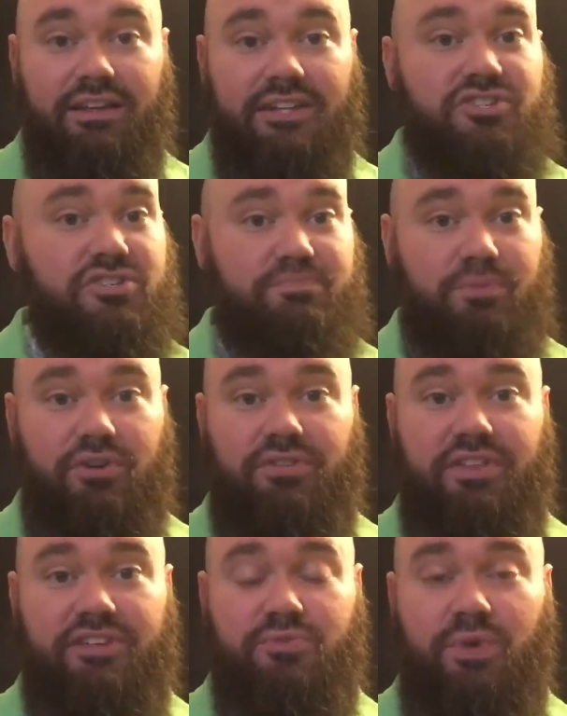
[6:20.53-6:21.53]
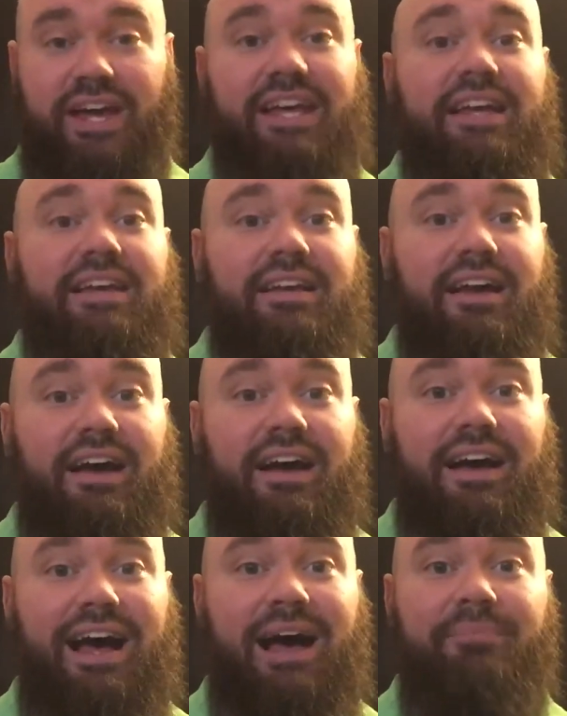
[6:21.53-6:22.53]
just put it this way.
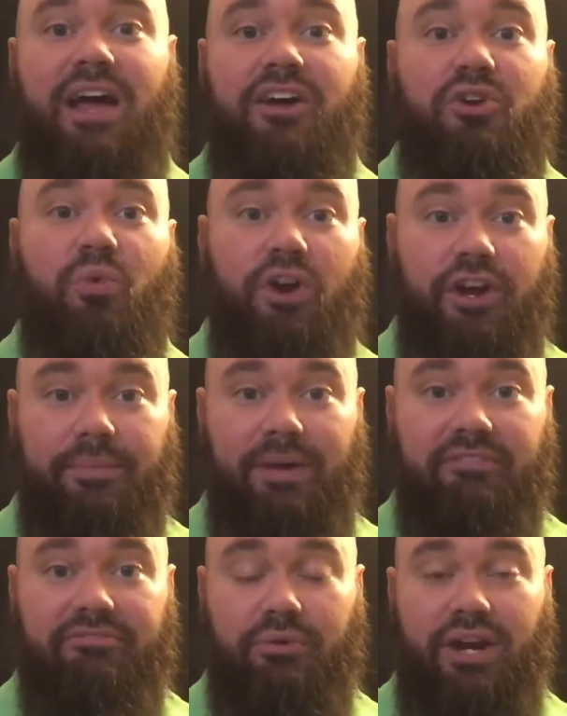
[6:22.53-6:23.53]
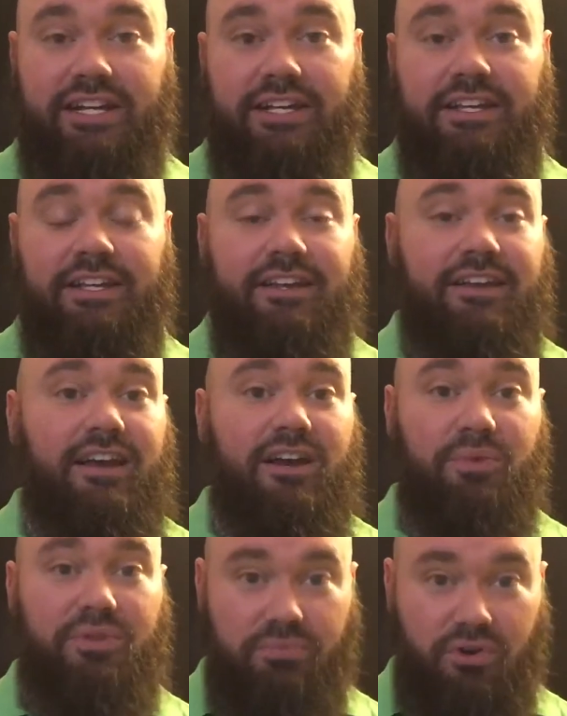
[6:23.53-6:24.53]
I'm not going to worry about Ferretti
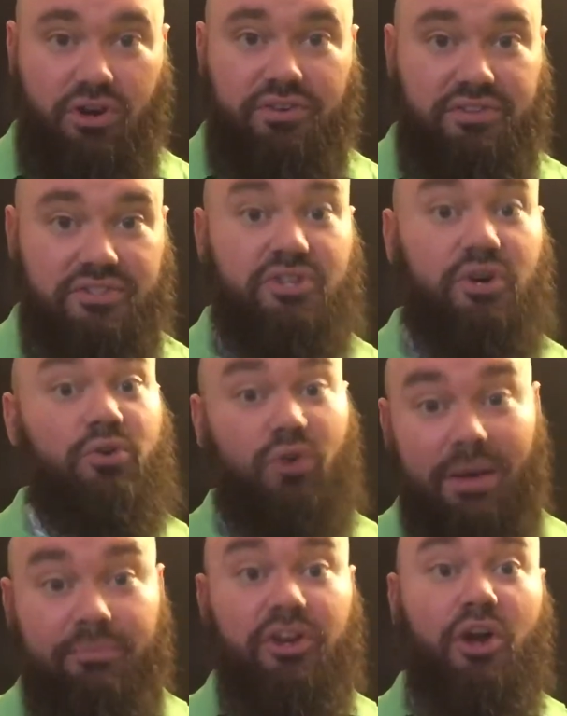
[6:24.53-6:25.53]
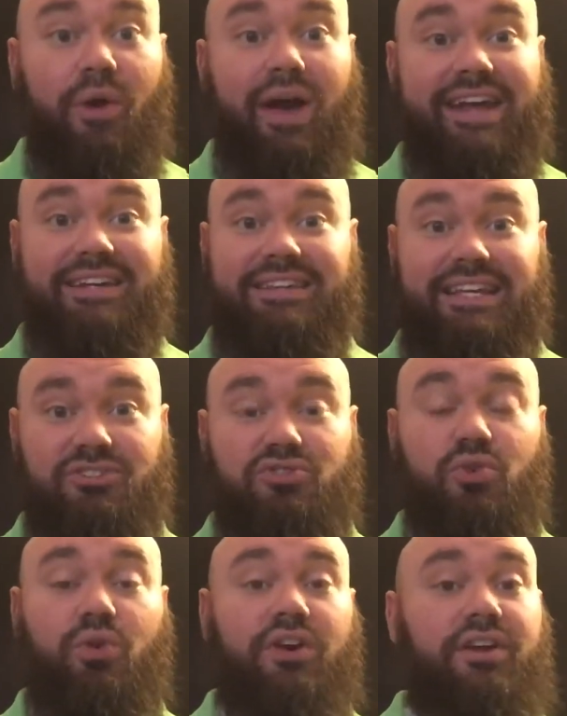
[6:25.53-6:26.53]
with regard to the total. I'm going to go ahead and lean
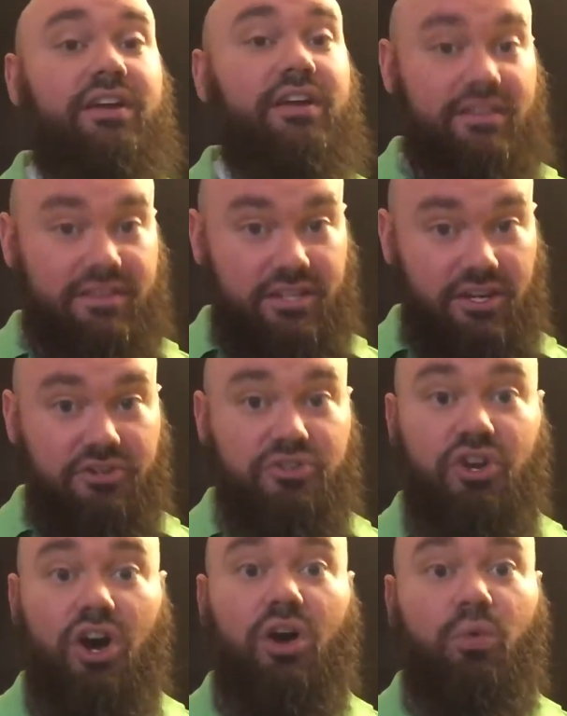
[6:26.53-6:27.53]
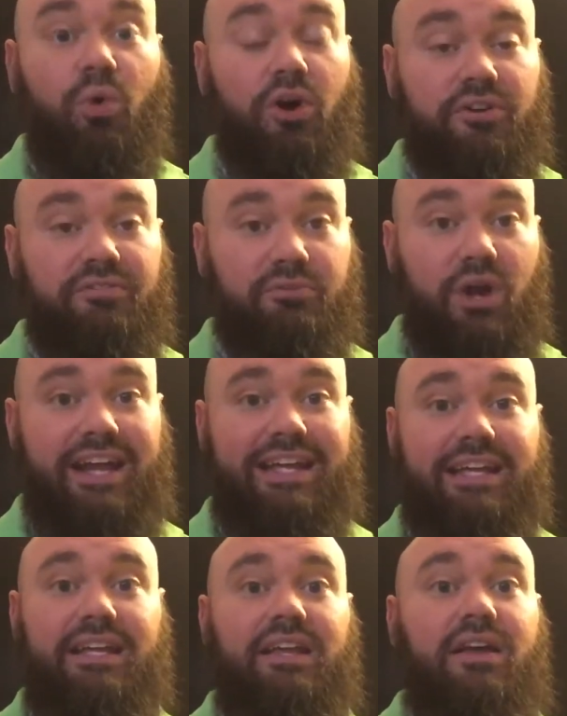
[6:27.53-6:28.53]
toward the underdog, Walter
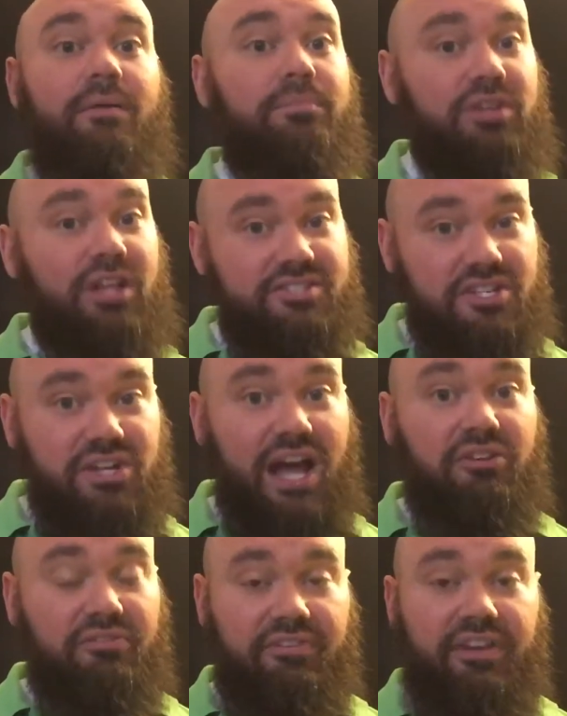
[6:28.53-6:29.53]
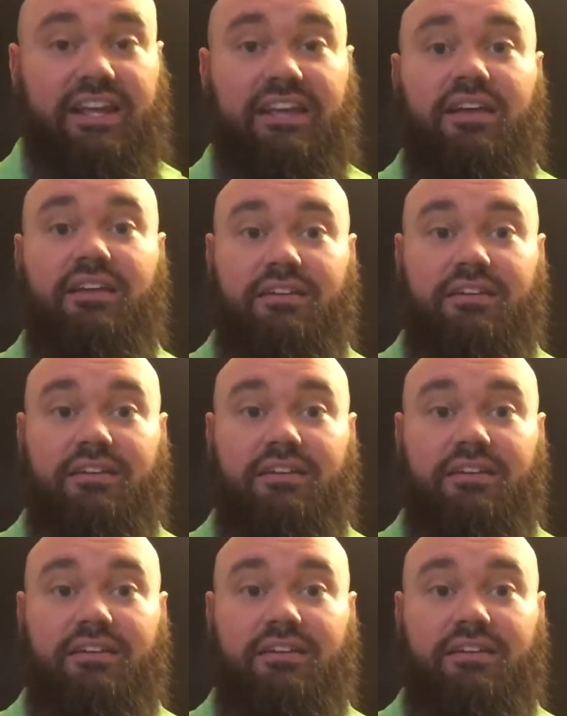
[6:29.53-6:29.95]
Ferretti, plus $1.50,